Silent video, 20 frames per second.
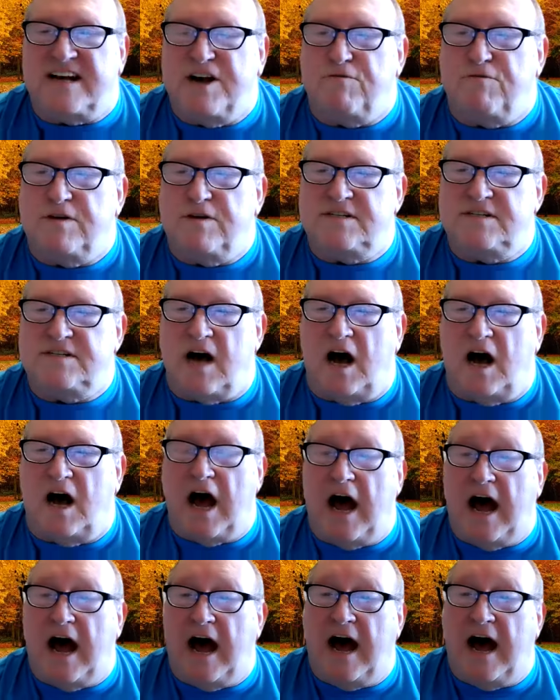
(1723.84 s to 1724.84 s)
it was,
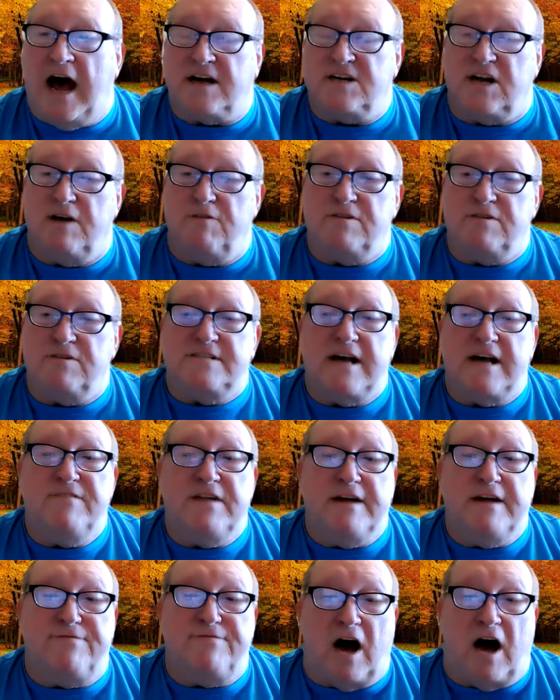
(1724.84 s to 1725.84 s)
actually it was
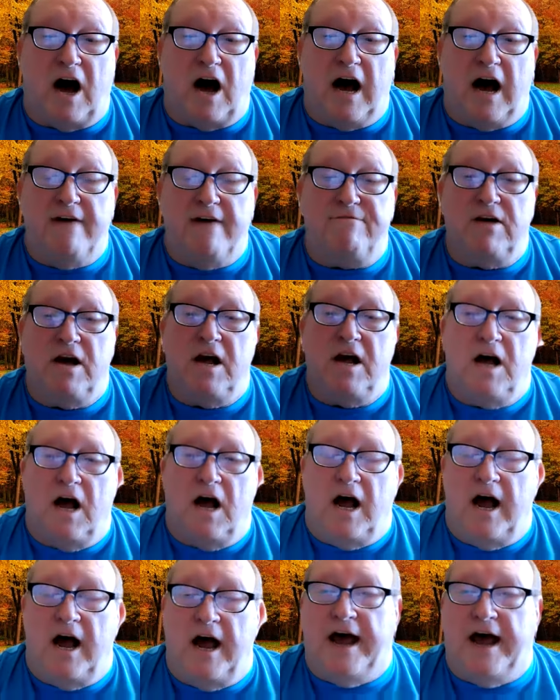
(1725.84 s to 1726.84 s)
75.
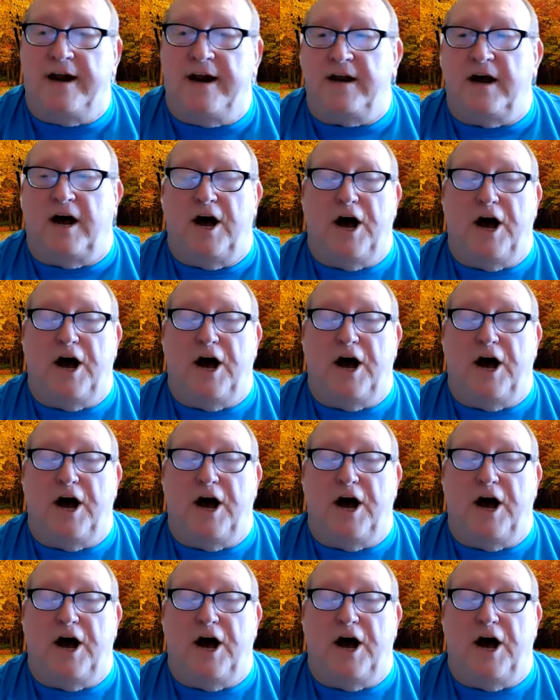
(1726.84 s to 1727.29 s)
And